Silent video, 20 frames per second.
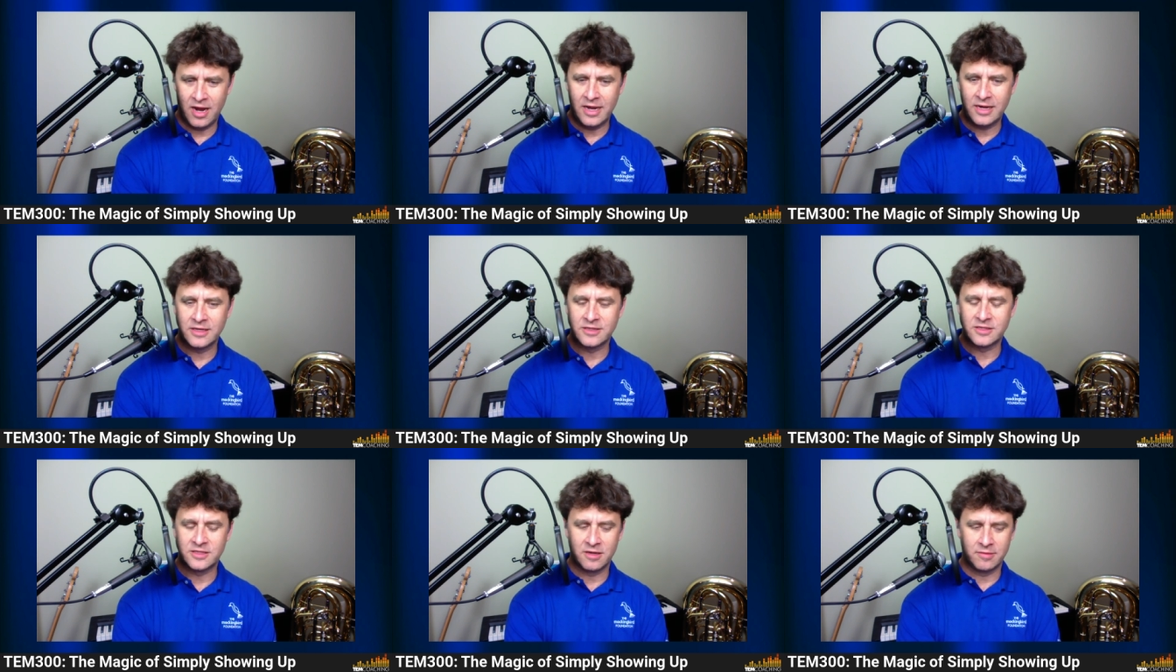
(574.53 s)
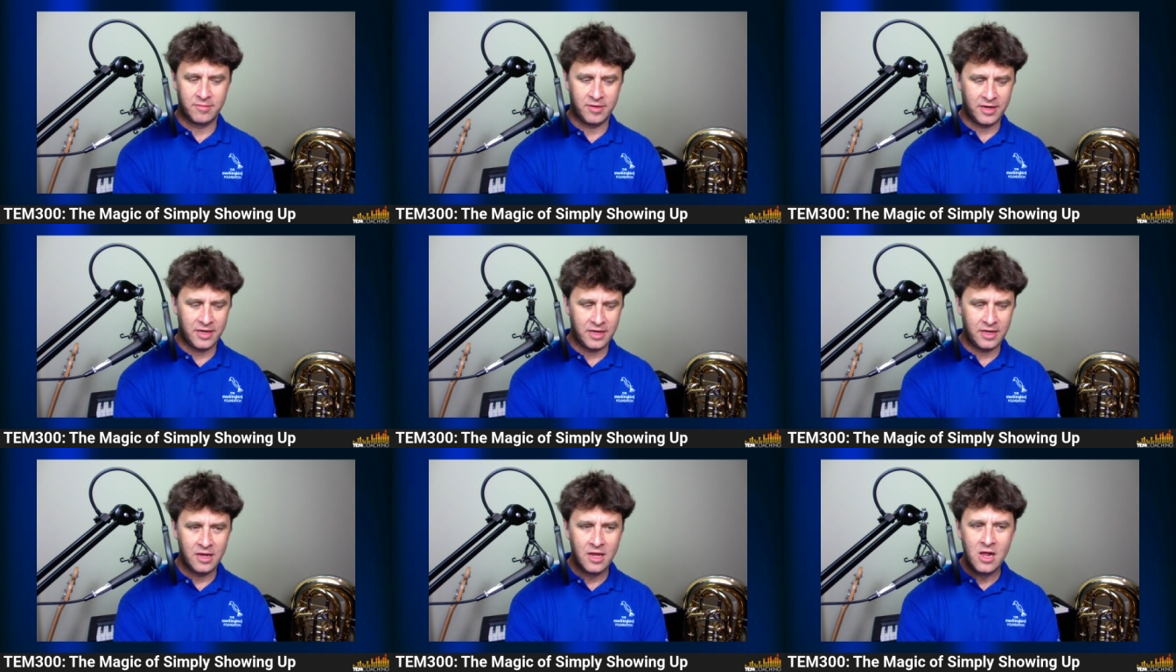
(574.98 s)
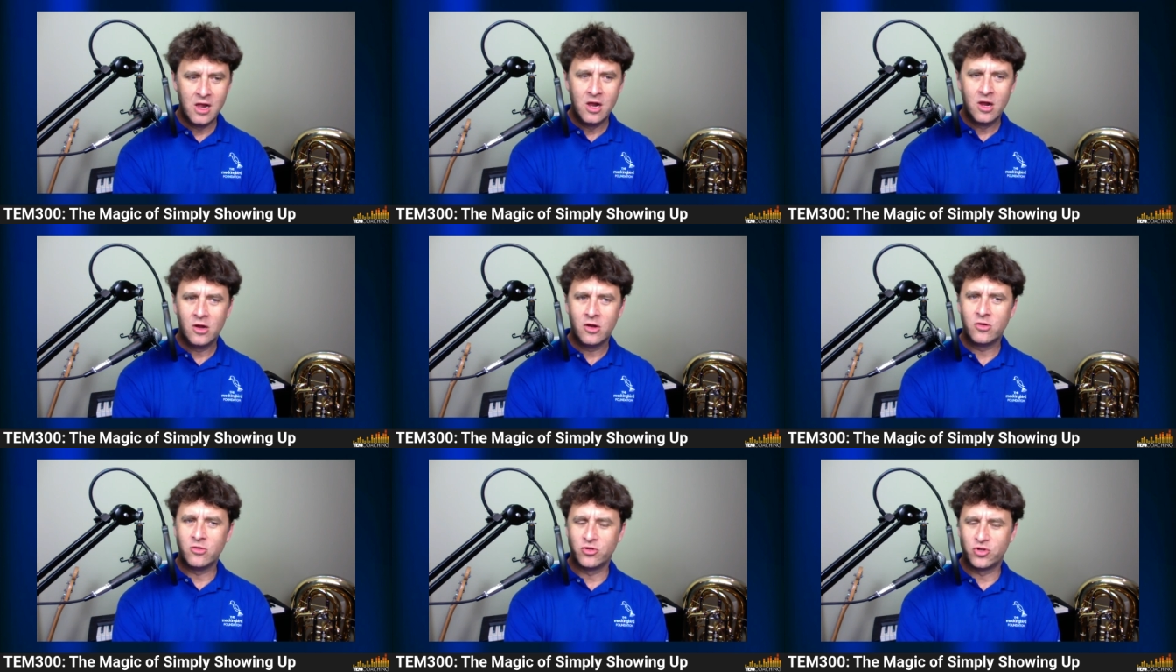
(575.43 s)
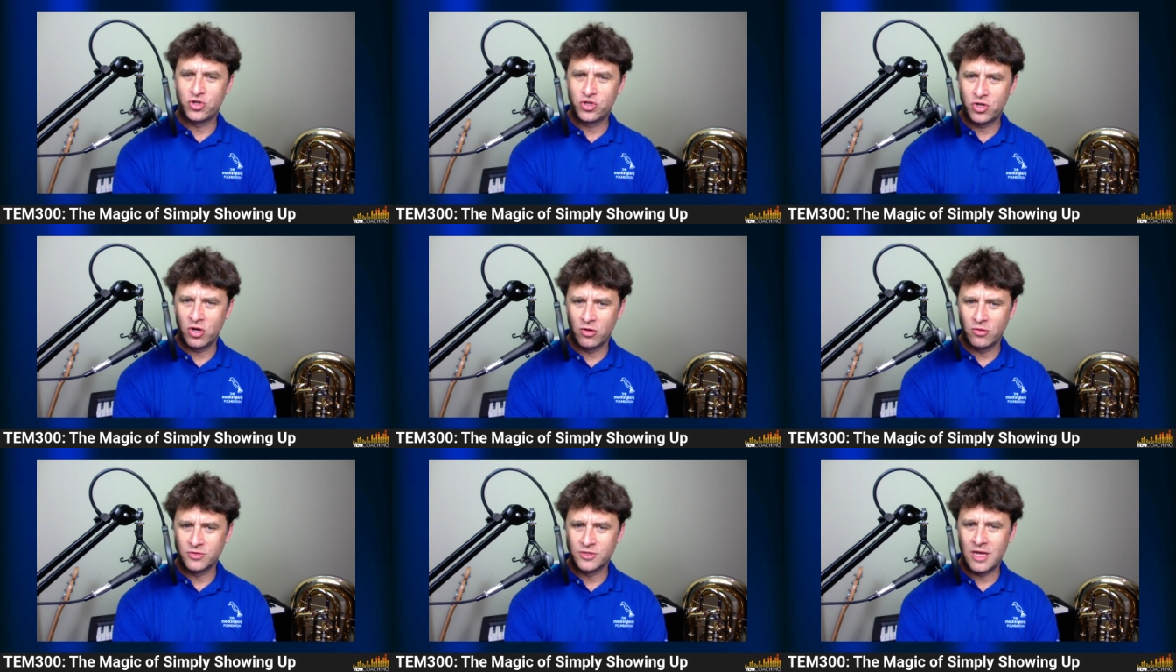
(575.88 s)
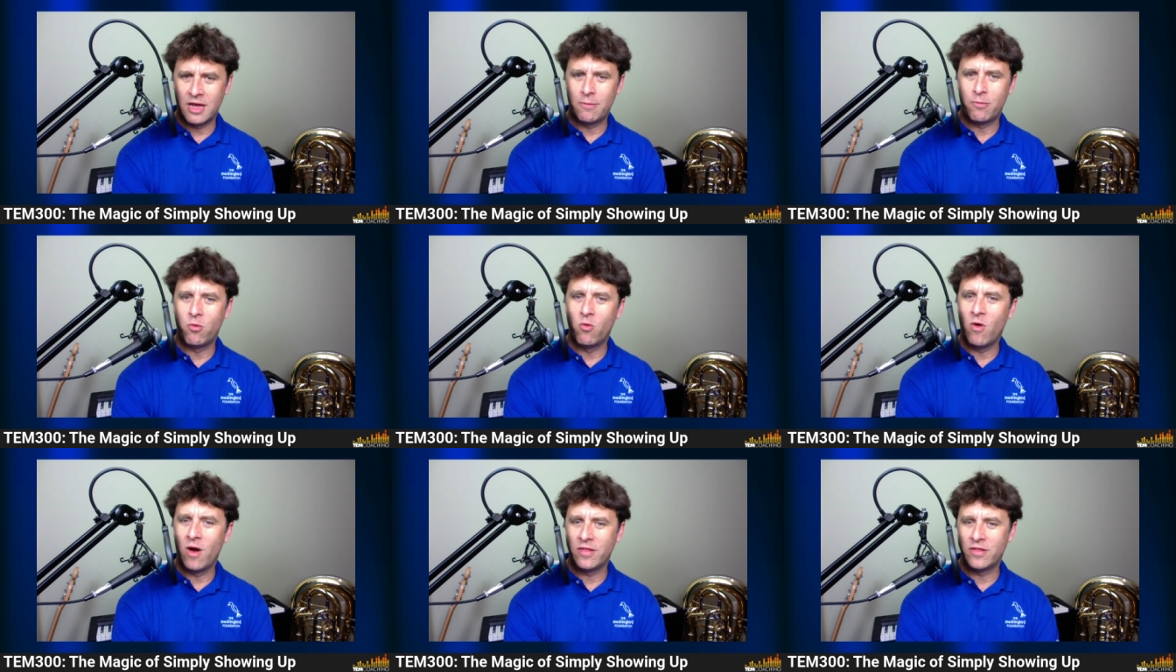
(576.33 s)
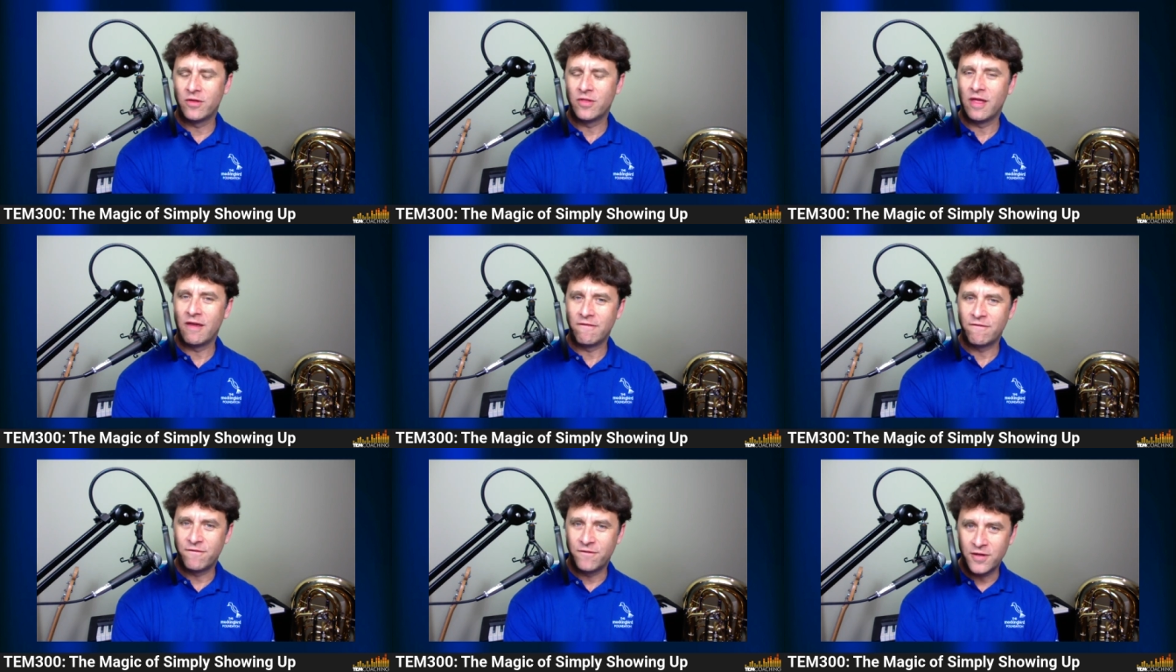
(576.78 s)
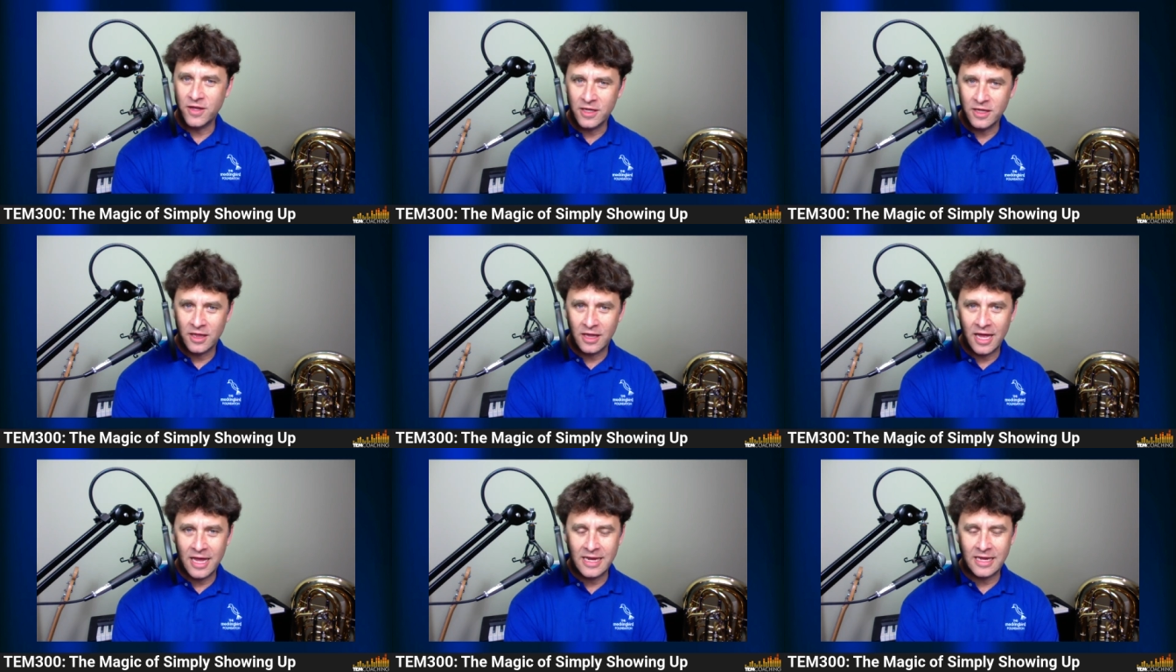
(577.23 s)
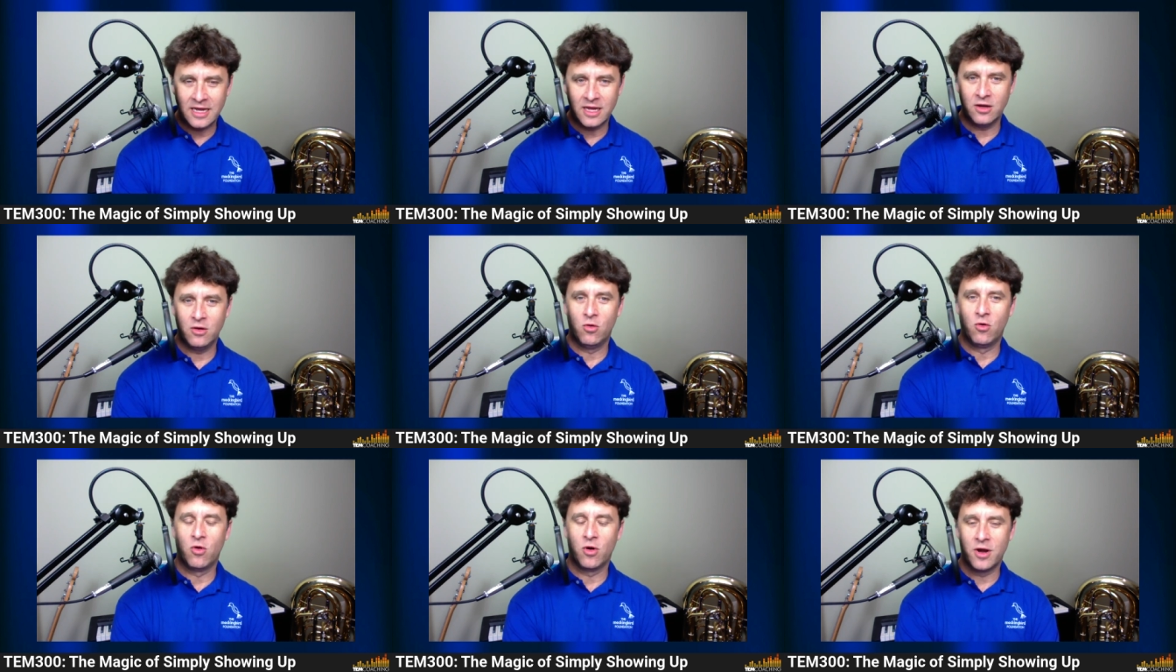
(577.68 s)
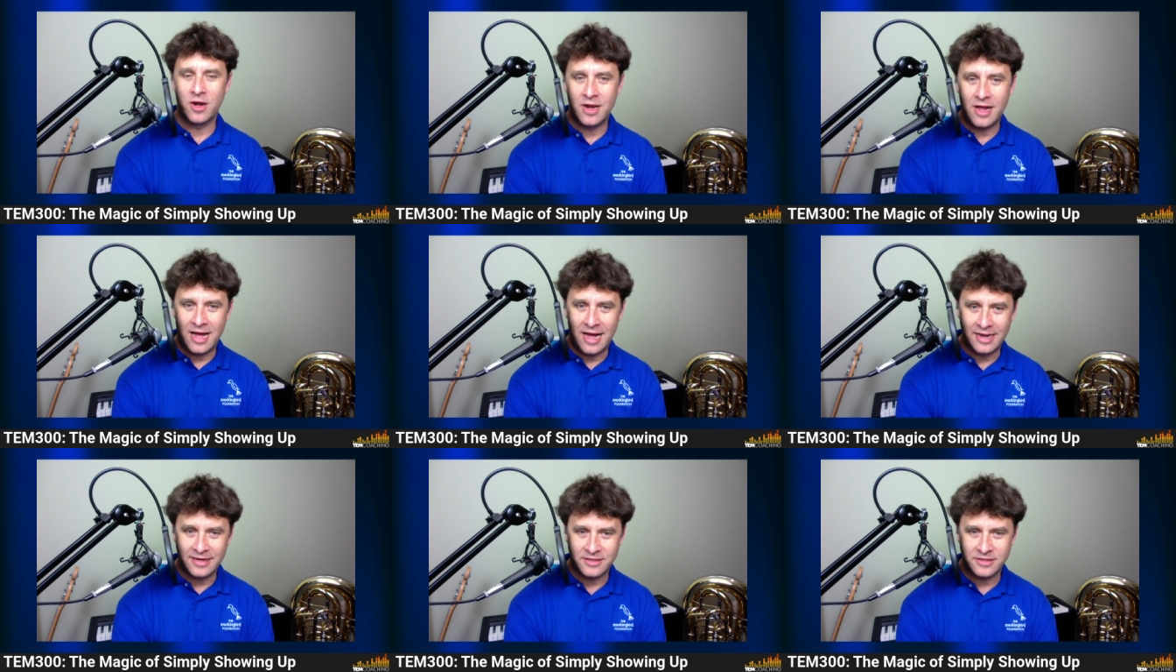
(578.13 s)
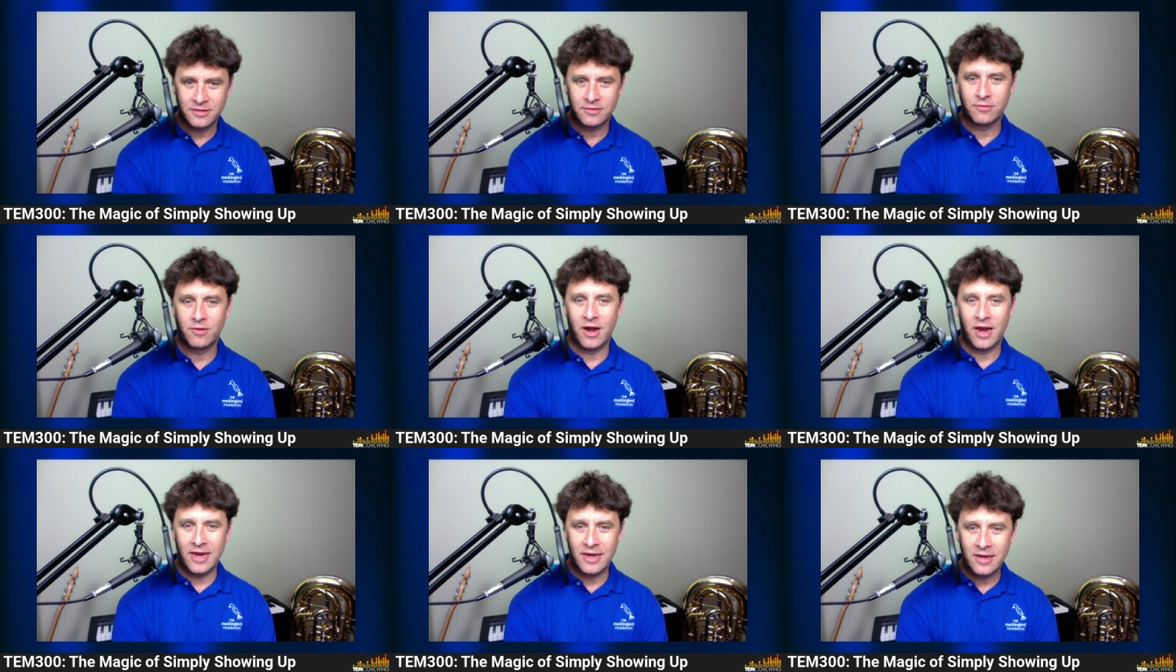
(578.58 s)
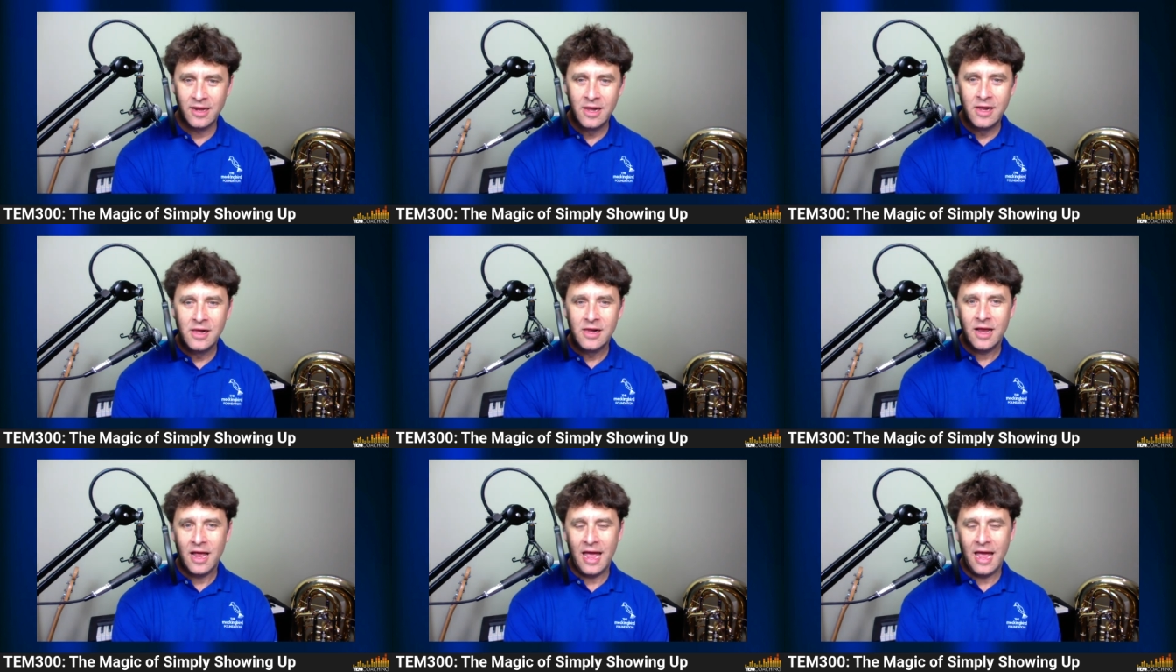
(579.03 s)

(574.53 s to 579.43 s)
right, is somebody who shows up whether they feel like it or not, right?